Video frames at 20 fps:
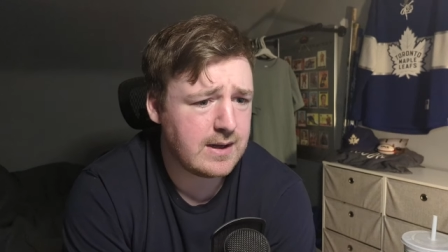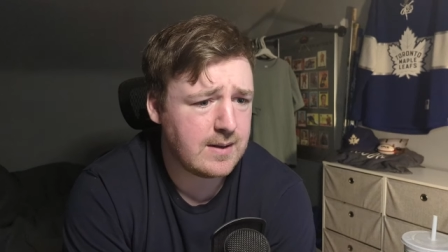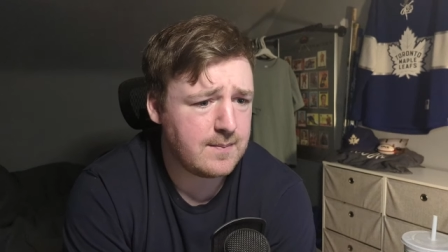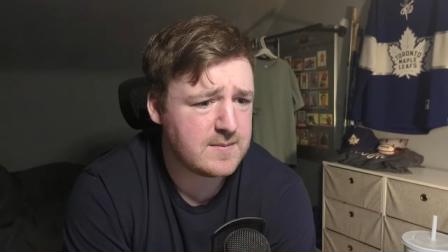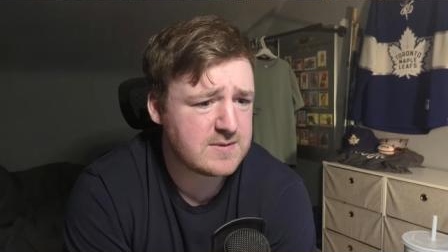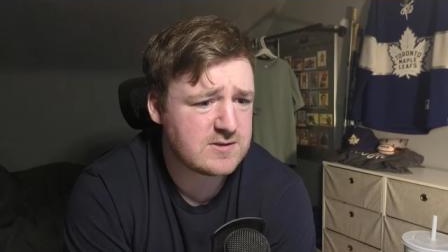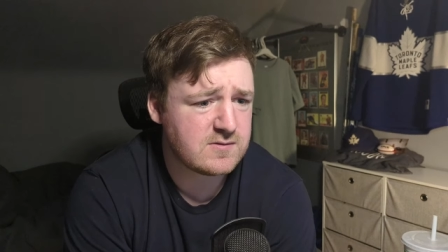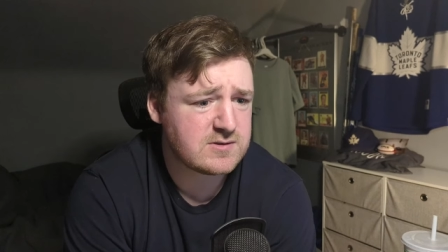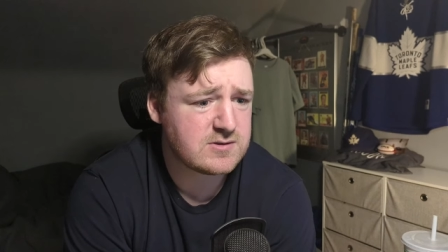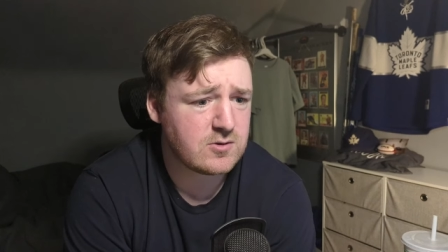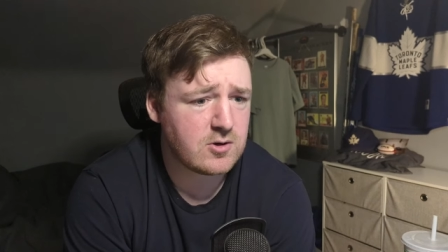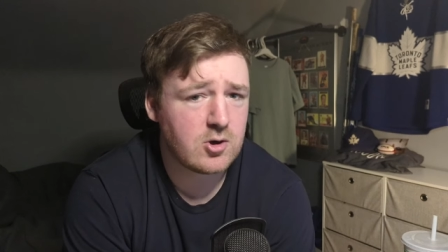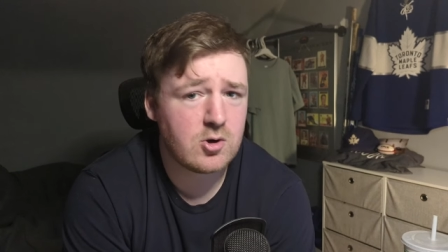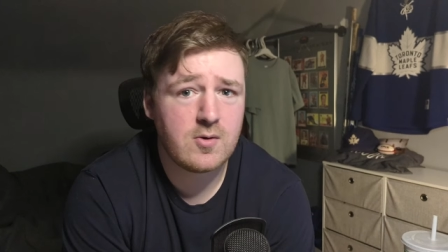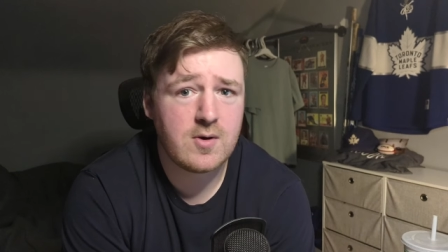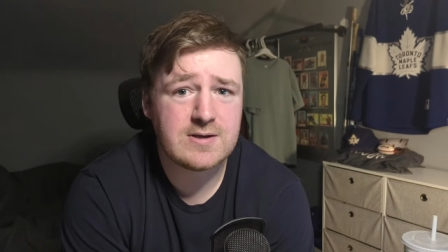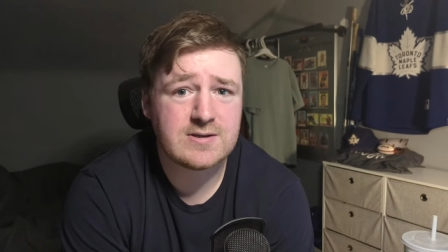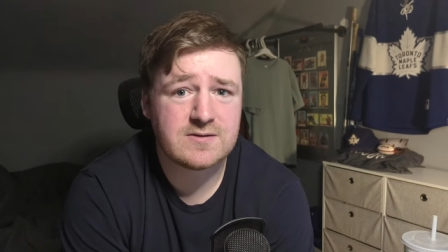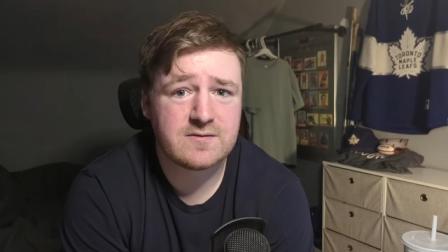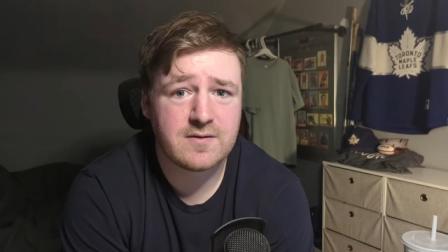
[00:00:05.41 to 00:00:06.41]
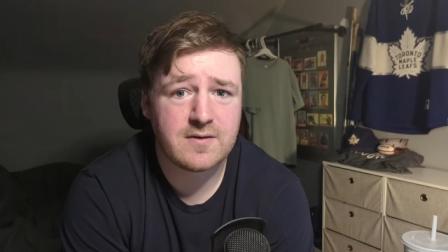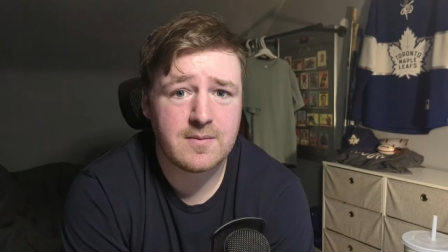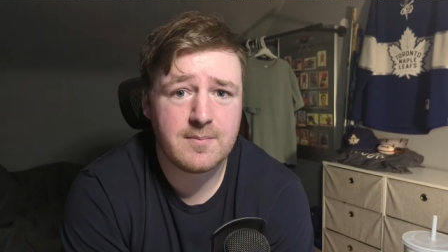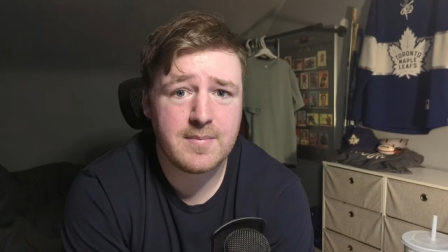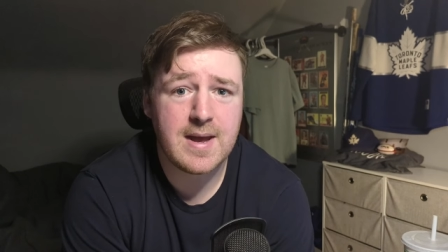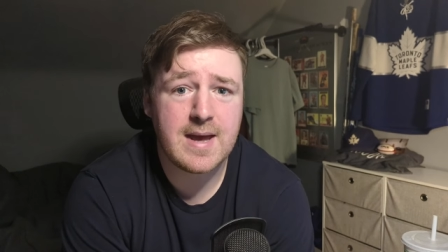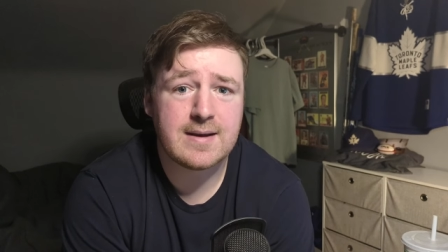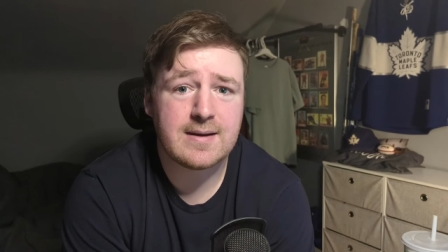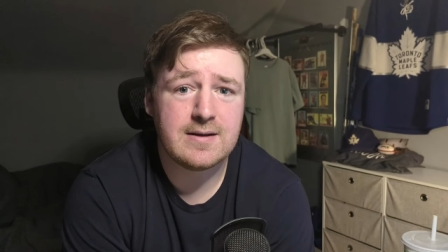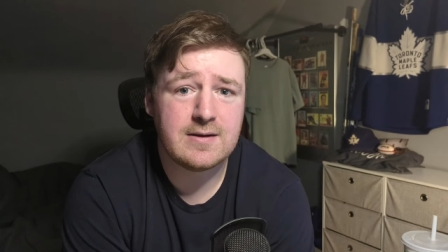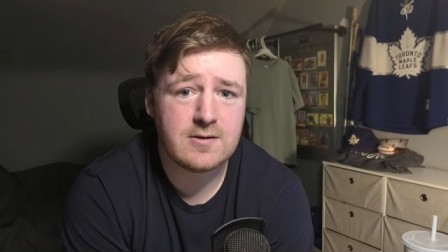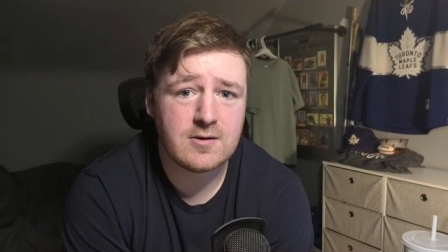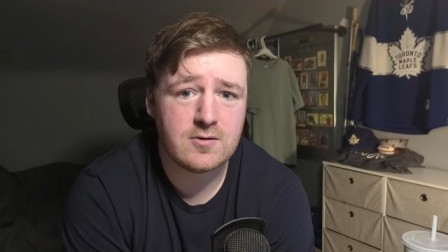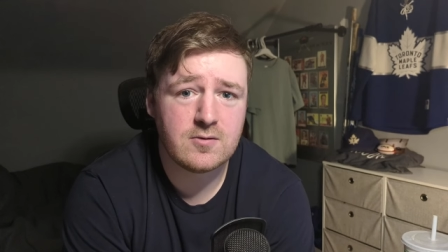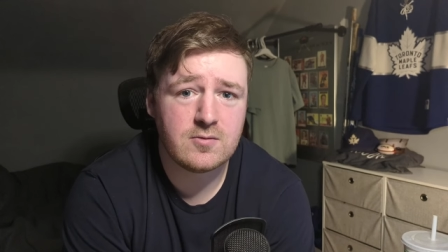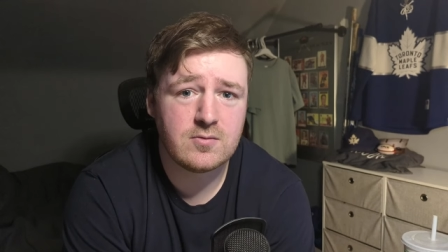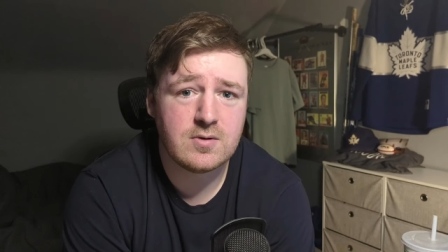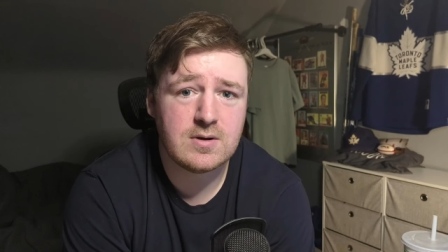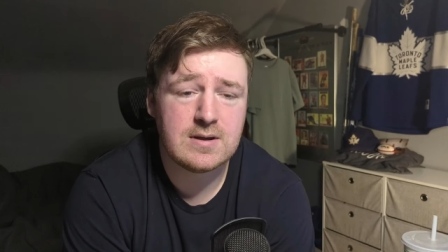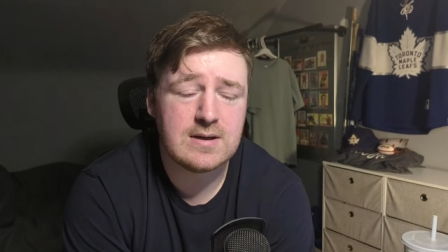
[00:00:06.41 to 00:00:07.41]
Um, this was a request from
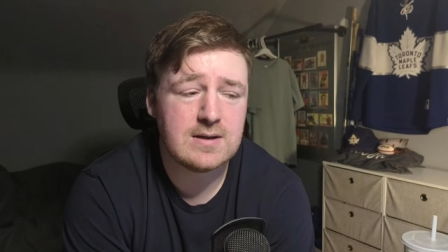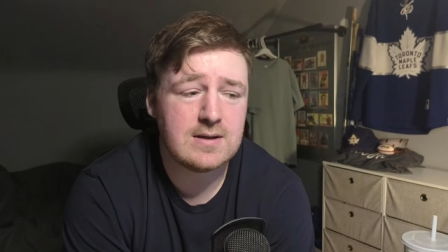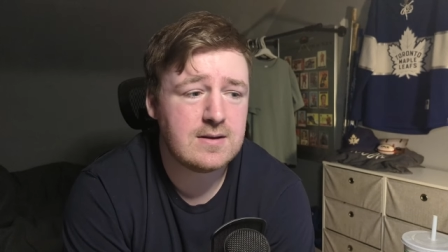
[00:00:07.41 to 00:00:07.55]
Baccycone